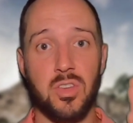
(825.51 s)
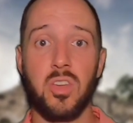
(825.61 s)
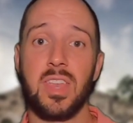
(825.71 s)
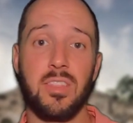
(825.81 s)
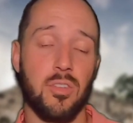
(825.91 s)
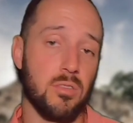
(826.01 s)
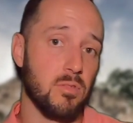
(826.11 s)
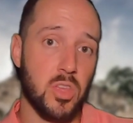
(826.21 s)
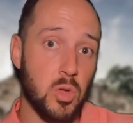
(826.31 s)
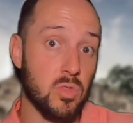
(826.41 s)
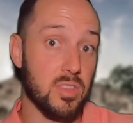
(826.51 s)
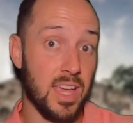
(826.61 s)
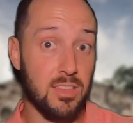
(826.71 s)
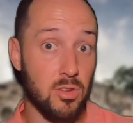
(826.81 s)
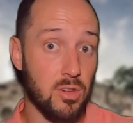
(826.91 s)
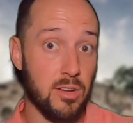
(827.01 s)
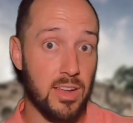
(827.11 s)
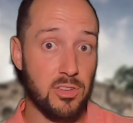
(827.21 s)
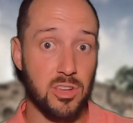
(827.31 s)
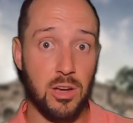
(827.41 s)
You can either use the San Antonio
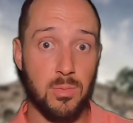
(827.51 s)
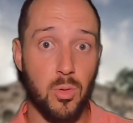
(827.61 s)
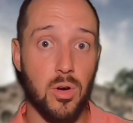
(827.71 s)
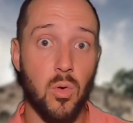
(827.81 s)
International Airport,